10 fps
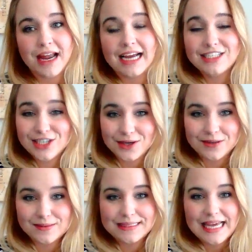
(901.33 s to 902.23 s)
I
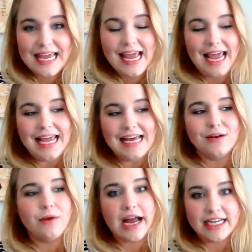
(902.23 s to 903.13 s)
chose and
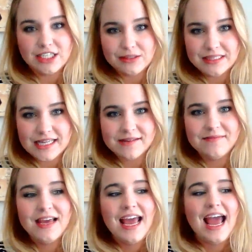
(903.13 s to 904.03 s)
why I chose them.
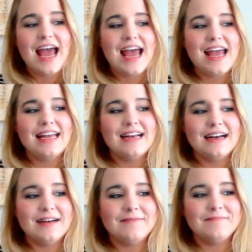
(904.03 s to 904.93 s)

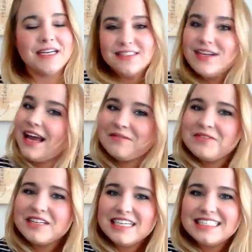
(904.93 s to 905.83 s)
And so yeah, I'm
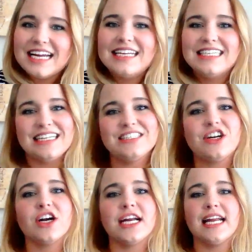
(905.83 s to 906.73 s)
really excited to get
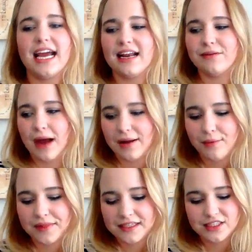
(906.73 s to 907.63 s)
started, and I
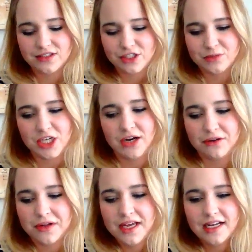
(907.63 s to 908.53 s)
want this YouTube channel
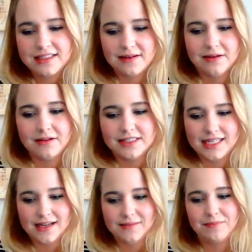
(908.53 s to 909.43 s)

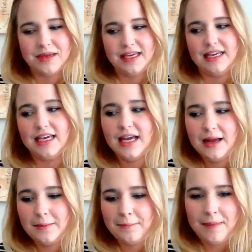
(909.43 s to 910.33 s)
to be
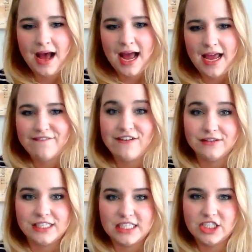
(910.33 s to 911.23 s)
my
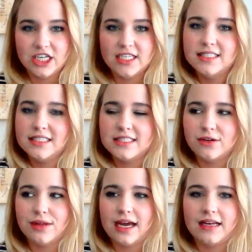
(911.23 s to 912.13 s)
foundation so
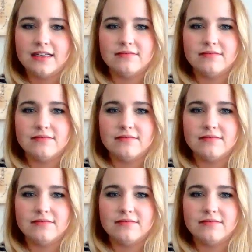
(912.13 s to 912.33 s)
that